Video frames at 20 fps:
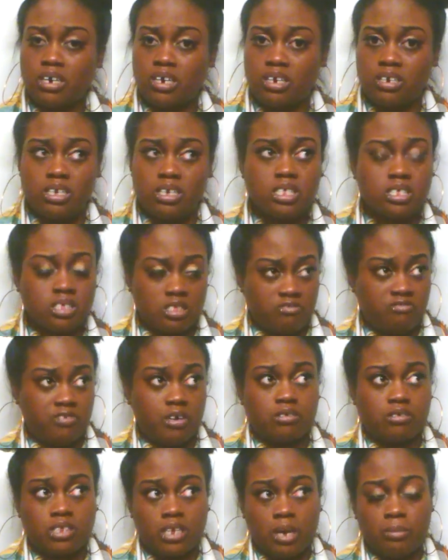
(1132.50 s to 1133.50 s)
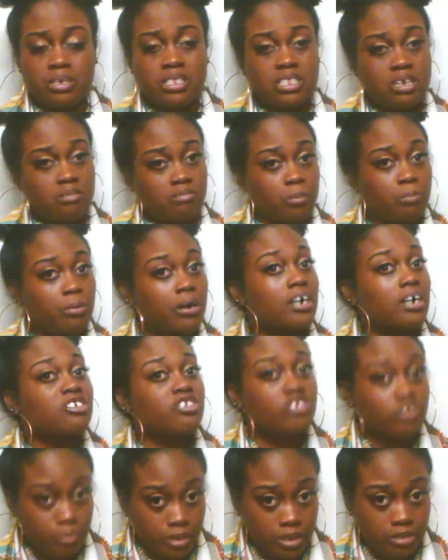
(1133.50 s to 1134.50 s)
And this is the first time he's ever
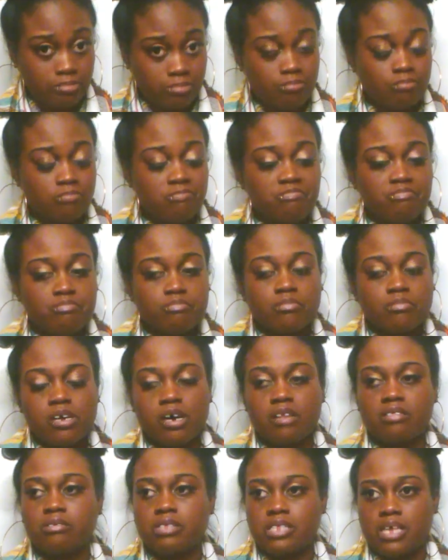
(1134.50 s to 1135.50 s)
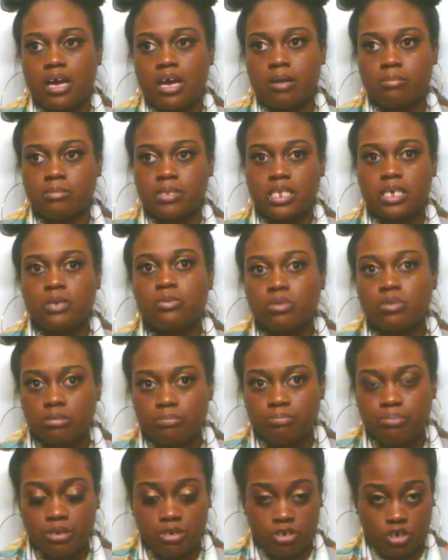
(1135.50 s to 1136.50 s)
punched me. Other times he
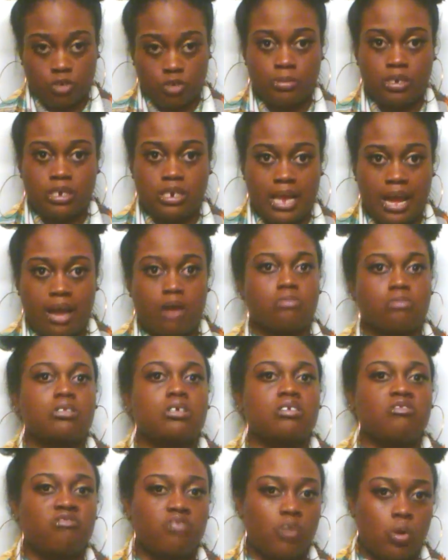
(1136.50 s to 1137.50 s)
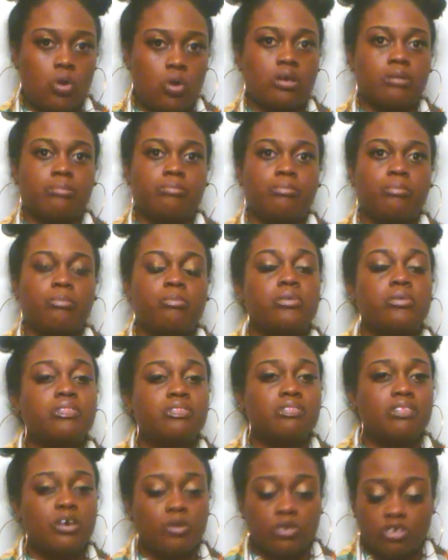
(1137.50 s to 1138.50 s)
would push me down to the floor
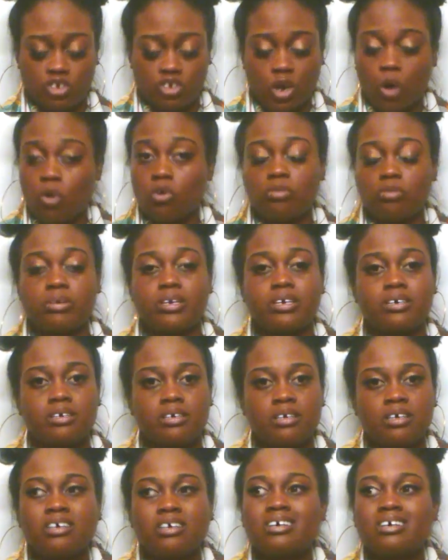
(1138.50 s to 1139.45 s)
or choke me.